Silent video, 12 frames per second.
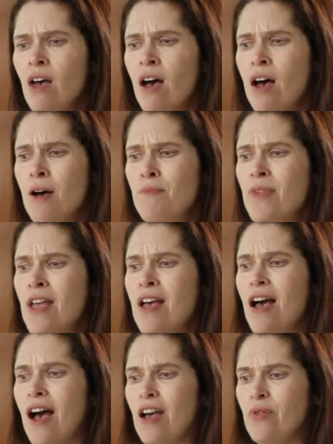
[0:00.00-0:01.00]

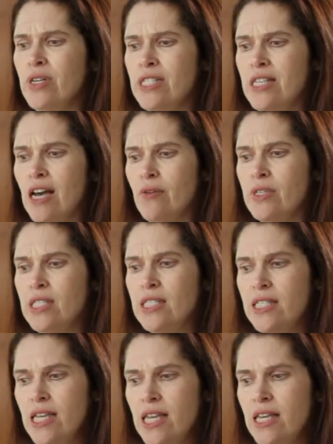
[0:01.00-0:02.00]
I would
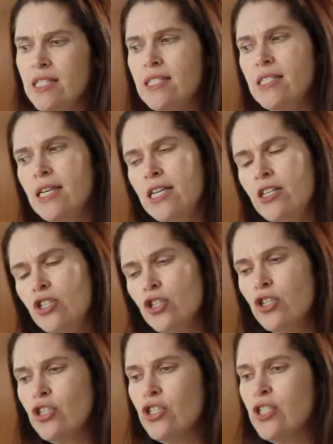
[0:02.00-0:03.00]
see
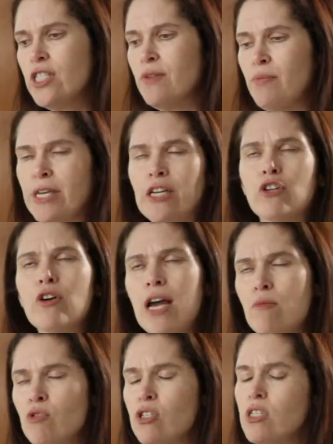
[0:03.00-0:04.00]
teachers be
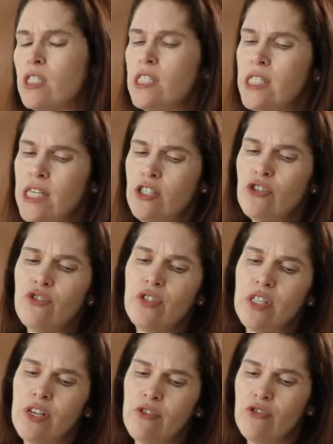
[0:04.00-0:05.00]
incredible, and
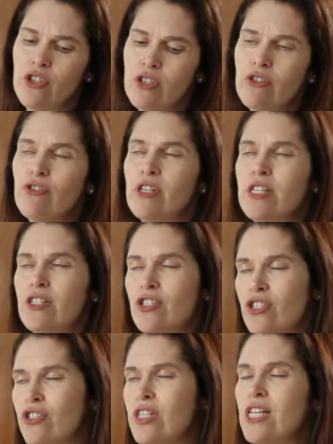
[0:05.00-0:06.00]
teachers and other children and
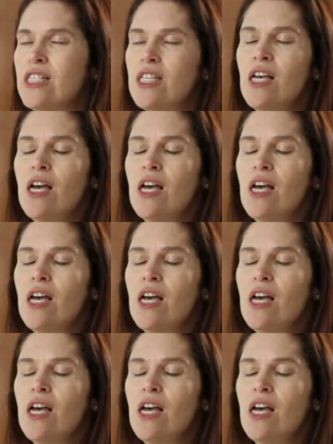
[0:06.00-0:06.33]
students